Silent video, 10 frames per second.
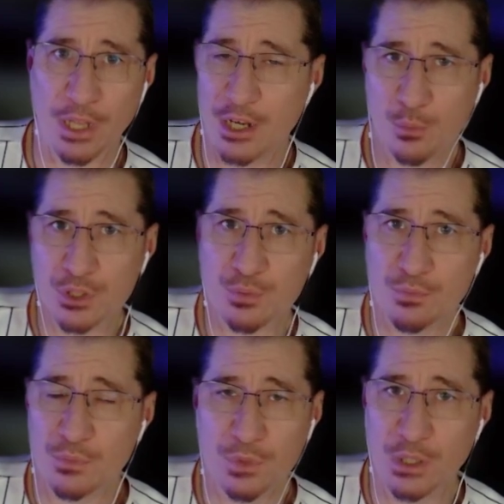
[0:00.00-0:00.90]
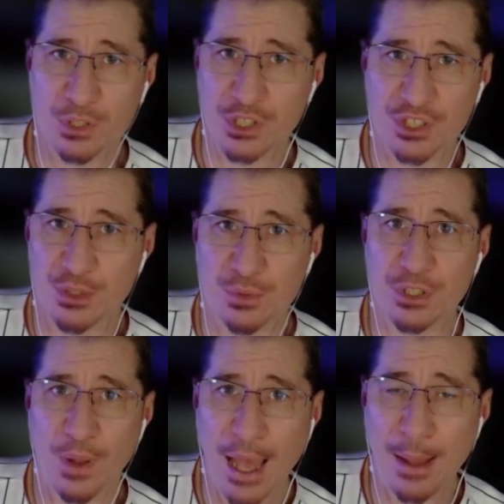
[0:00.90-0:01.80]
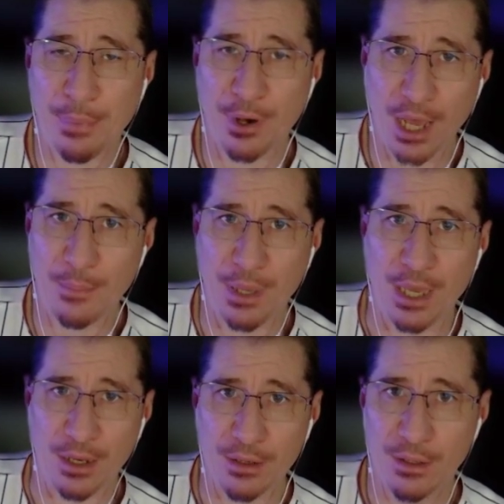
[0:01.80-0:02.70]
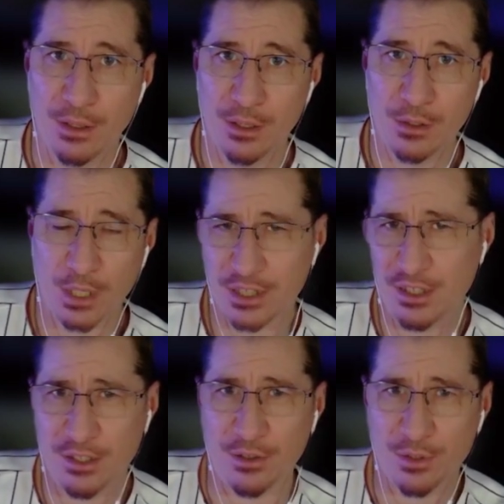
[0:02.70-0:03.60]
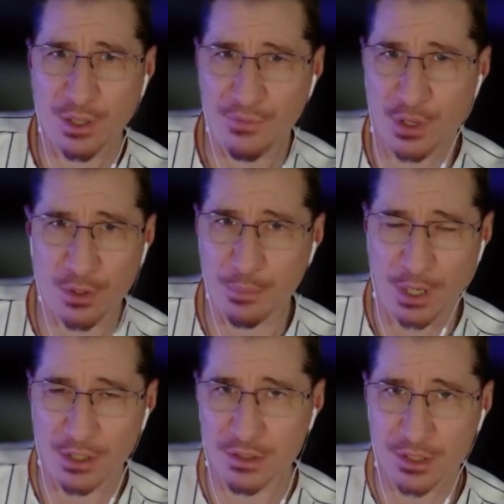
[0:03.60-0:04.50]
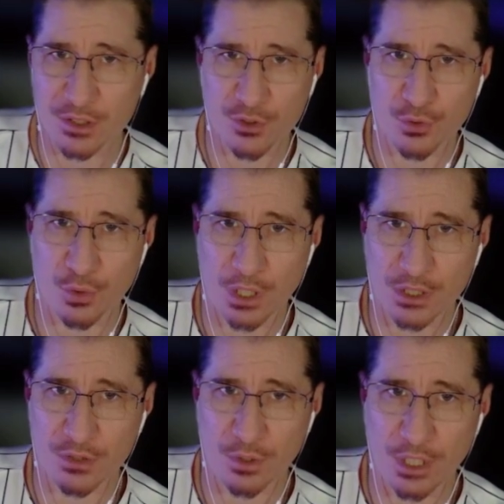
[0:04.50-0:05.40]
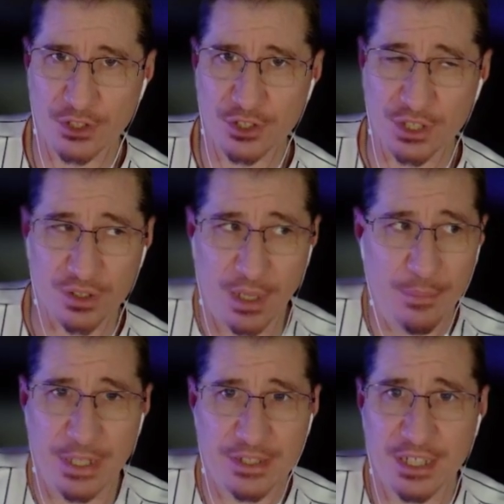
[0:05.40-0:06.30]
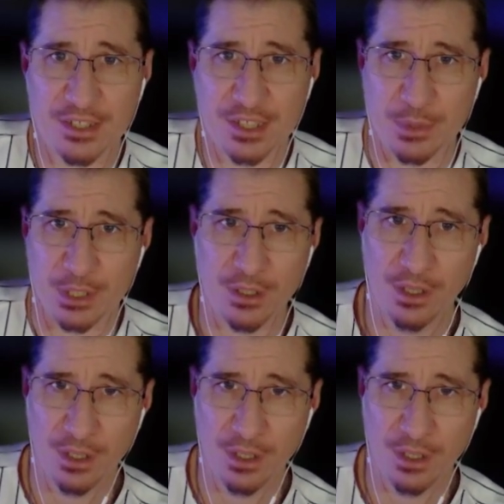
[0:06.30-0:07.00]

and it was because there was no app on iPad. Like, you know, configure the buttons and the shortcuts and all that shit. So that made sense to me.